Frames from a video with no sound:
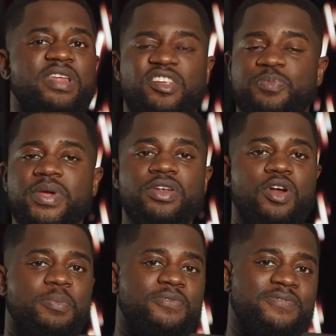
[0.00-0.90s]
like
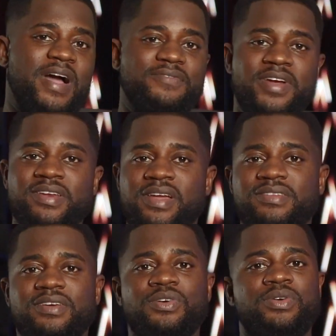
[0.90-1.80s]
spinning up 5
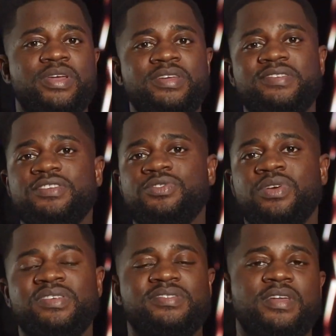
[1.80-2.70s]
identical
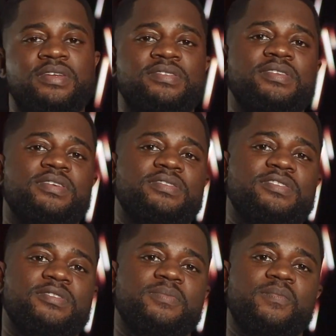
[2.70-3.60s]
EC2
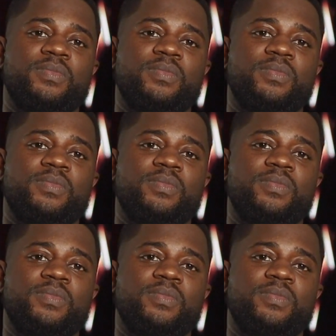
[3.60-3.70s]
instances.